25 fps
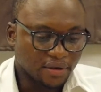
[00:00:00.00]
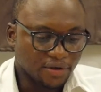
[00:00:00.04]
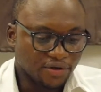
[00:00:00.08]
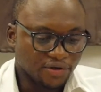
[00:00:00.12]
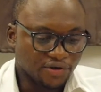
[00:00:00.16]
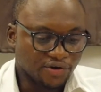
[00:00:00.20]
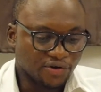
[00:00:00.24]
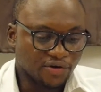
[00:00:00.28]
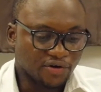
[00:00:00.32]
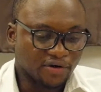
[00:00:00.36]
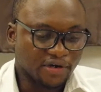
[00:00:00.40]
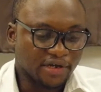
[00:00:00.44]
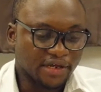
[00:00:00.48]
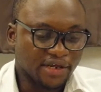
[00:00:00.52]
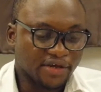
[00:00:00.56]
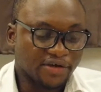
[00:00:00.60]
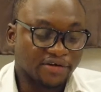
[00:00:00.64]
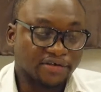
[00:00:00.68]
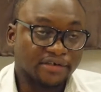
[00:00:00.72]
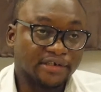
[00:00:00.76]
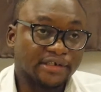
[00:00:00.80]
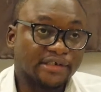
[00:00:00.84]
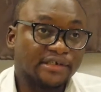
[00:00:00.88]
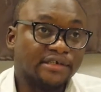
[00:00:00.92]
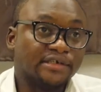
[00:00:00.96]
You know, here
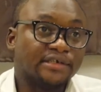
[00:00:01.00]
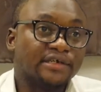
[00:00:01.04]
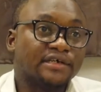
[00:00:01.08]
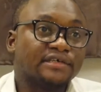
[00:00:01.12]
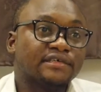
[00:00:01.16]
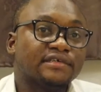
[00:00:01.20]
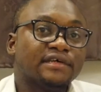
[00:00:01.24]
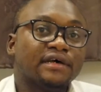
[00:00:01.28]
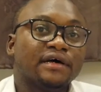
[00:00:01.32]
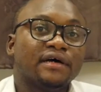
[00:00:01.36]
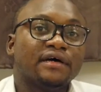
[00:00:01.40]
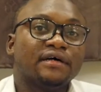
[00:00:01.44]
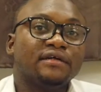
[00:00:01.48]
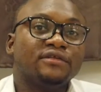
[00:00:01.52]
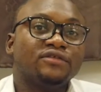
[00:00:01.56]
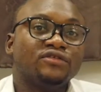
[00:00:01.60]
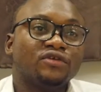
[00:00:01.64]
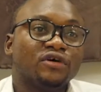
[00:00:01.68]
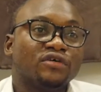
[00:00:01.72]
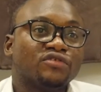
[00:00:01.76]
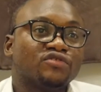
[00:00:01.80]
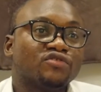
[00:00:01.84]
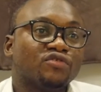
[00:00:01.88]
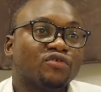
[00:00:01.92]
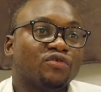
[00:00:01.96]
in Kinshasa,
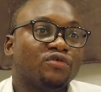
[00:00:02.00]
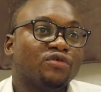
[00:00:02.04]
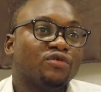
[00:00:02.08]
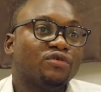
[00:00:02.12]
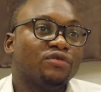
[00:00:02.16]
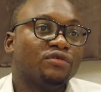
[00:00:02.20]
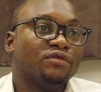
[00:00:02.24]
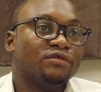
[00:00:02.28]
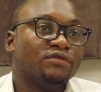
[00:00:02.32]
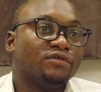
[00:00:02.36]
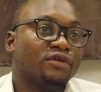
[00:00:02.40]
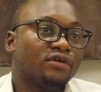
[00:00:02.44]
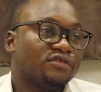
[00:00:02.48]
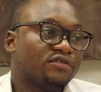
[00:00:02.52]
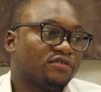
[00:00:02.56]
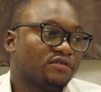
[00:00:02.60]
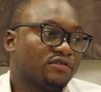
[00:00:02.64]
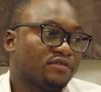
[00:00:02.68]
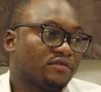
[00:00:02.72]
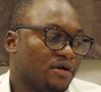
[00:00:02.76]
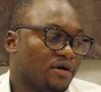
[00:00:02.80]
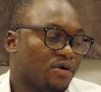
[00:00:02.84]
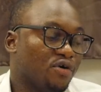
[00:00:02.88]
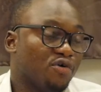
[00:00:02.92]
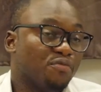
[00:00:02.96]

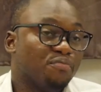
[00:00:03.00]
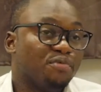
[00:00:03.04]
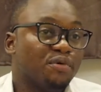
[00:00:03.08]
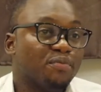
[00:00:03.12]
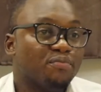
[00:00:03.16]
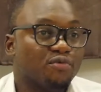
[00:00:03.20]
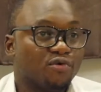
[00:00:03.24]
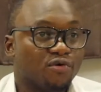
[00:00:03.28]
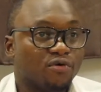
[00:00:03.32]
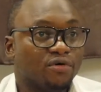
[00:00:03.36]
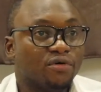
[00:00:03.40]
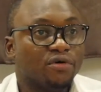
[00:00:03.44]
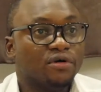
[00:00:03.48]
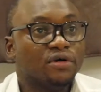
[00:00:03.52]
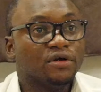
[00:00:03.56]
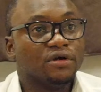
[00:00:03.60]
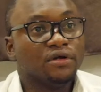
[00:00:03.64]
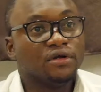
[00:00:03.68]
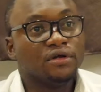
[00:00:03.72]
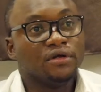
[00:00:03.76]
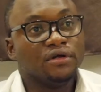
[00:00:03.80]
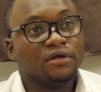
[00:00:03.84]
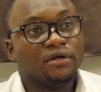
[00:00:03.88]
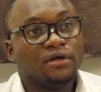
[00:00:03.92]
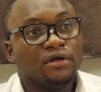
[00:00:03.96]
not all people
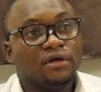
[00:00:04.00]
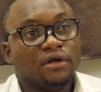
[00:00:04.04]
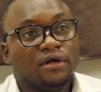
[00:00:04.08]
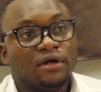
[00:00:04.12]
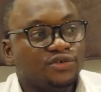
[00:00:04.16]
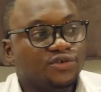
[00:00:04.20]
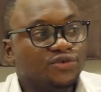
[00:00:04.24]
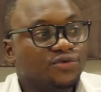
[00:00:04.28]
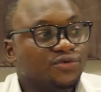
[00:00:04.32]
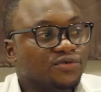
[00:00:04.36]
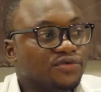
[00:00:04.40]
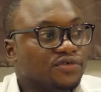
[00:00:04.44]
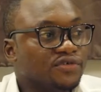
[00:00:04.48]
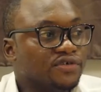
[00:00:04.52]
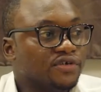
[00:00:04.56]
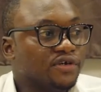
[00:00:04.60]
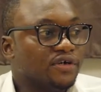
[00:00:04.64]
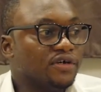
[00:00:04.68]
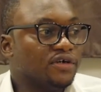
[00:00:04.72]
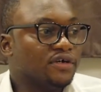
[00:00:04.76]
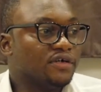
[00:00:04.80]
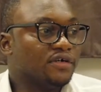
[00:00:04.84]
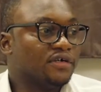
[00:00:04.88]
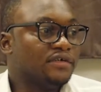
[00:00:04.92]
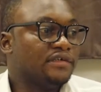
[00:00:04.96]
use
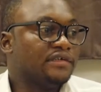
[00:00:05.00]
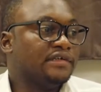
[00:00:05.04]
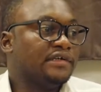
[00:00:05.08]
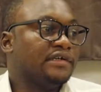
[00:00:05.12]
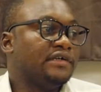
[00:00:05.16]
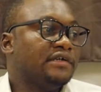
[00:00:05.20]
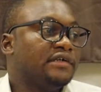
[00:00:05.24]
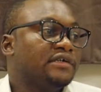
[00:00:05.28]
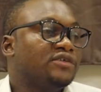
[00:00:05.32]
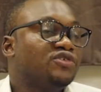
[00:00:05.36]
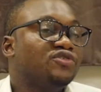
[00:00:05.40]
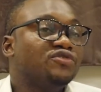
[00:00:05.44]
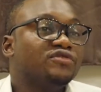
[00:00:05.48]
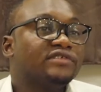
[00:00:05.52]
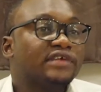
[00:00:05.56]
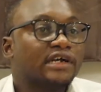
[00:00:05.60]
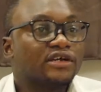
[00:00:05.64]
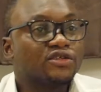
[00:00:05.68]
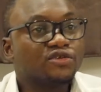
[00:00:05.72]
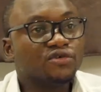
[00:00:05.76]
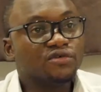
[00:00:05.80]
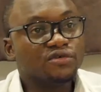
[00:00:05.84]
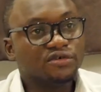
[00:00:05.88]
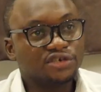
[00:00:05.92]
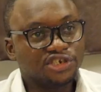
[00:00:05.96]
the new
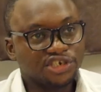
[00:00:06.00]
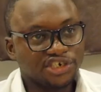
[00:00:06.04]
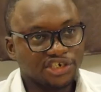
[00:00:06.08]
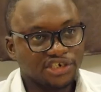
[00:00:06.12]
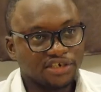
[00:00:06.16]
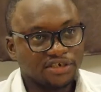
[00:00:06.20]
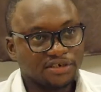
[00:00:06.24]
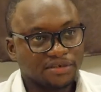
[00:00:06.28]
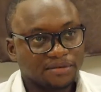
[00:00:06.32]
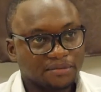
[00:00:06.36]
technology.